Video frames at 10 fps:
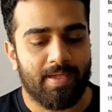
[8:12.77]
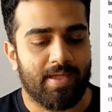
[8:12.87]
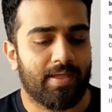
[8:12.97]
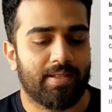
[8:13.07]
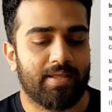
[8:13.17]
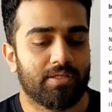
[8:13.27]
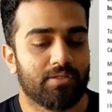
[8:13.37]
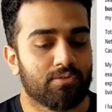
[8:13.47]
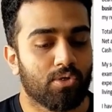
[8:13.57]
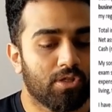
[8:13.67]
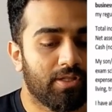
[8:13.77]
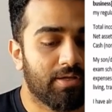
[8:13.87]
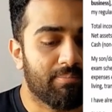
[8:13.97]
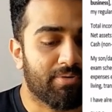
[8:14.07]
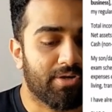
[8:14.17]
and his total
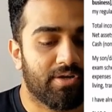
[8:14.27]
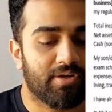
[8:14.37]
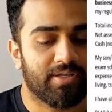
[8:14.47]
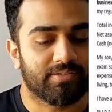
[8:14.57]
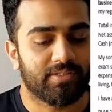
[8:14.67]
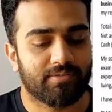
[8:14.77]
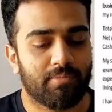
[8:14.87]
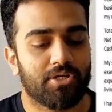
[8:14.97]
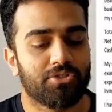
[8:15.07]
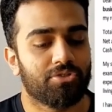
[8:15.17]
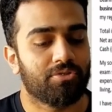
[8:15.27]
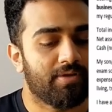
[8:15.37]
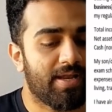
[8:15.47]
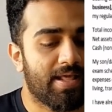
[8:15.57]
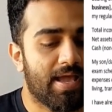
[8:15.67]
income per year is this much,
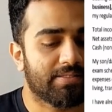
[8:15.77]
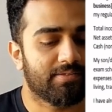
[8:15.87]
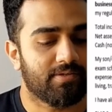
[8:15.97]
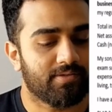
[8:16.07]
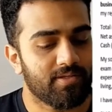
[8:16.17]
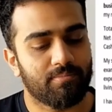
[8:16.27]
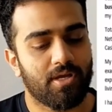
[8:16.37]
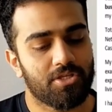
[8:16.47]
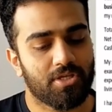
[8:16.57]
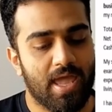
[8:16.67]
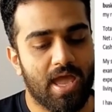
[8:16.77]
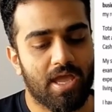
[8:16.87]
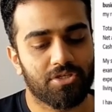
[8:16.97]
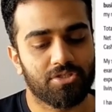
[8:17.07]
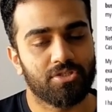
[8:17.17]
net assets are this much,
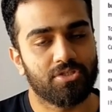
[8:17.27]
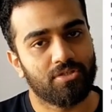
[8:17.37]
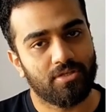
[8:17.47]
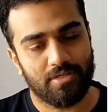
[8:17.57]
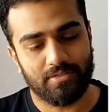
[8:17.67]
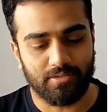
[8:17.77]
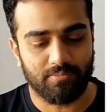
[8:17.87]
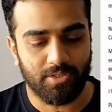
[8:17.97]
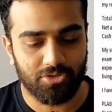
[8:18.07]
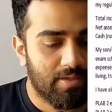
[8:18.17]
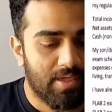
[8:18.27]
cash is this much.